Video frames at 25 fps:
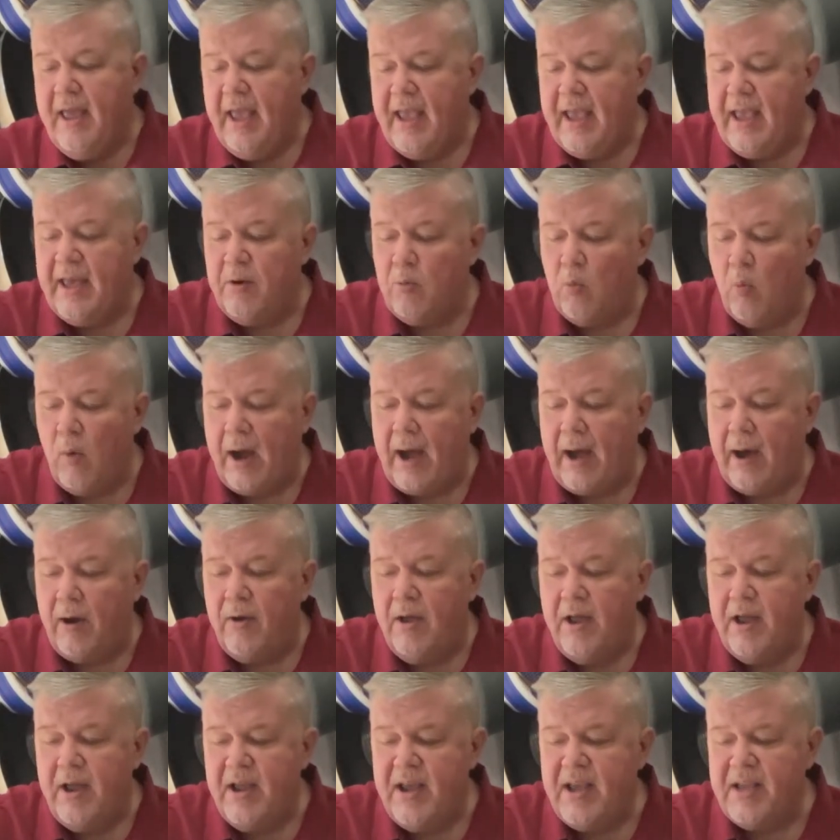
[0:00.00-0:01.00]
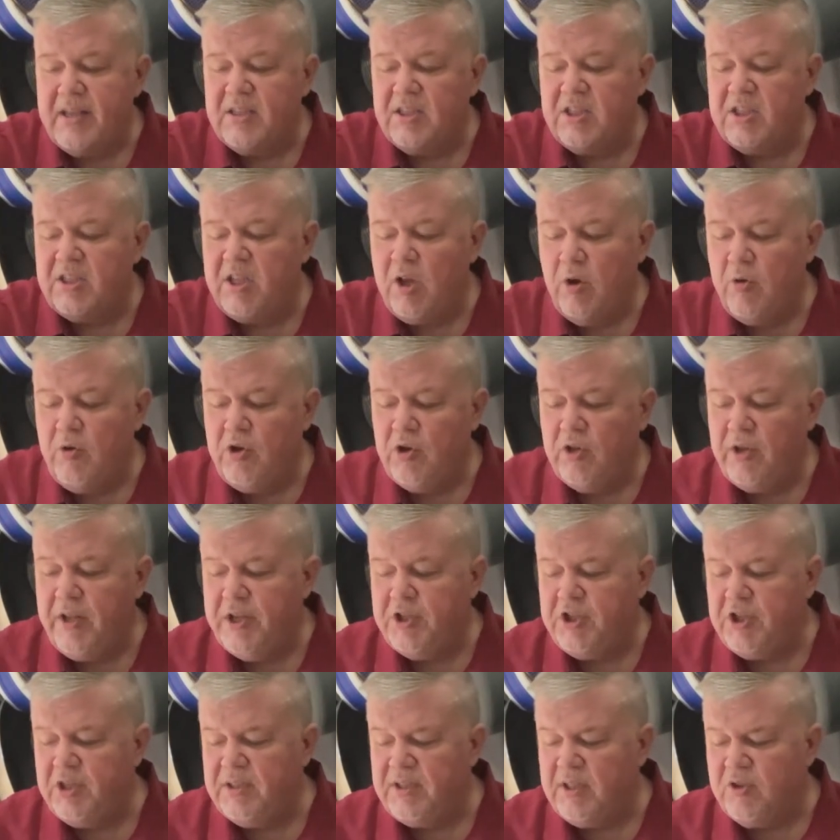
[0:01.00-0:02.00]
And wow, it's so
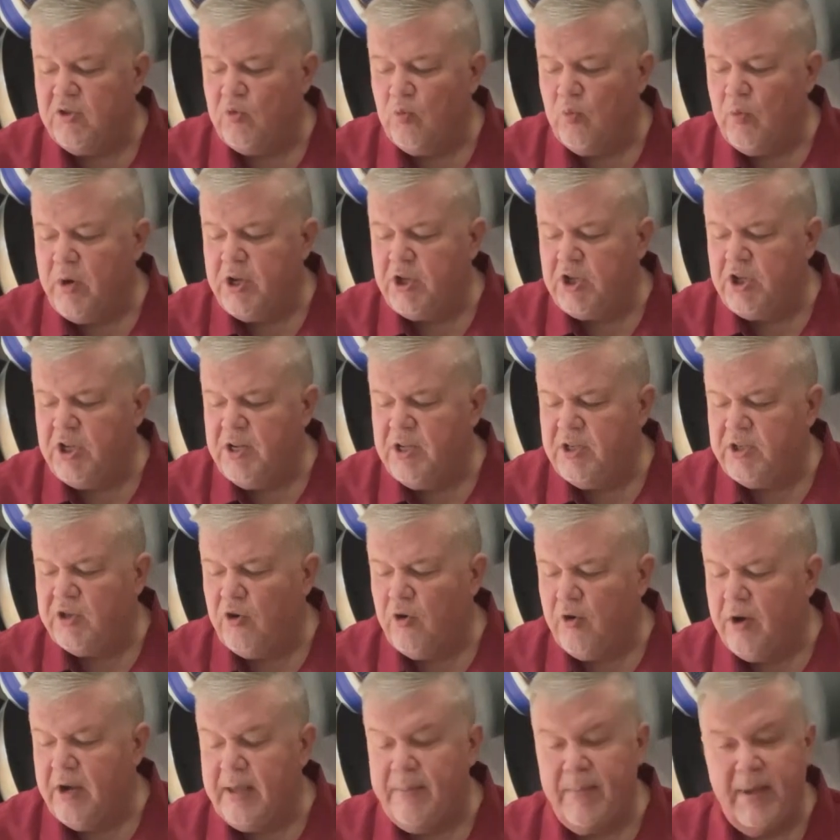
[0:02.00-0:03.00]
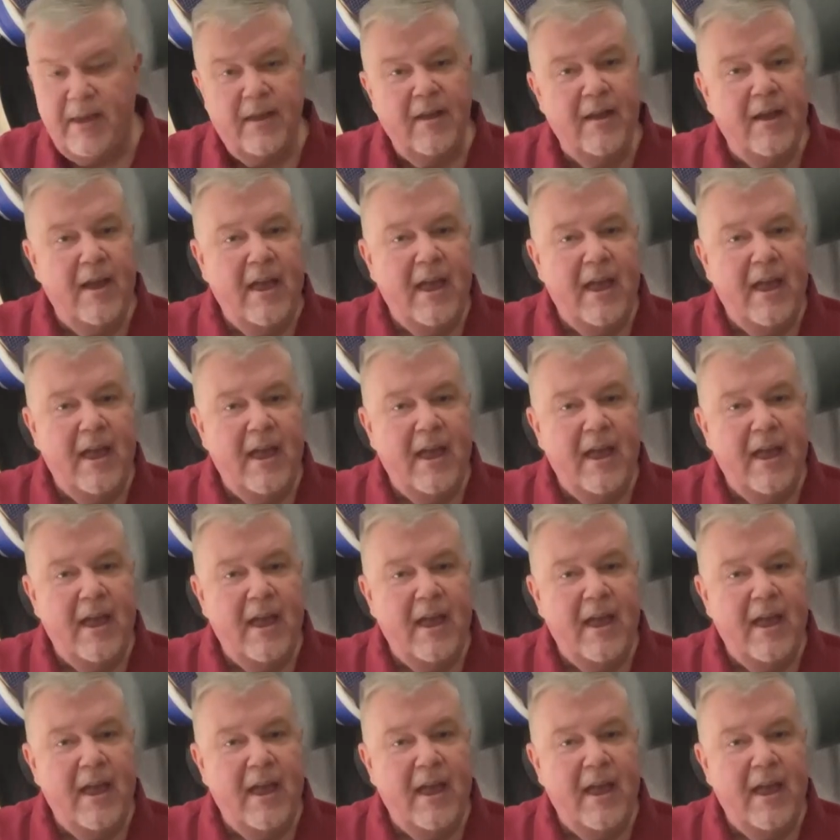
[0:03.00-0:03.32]
delicious. It's rich and it's creamy.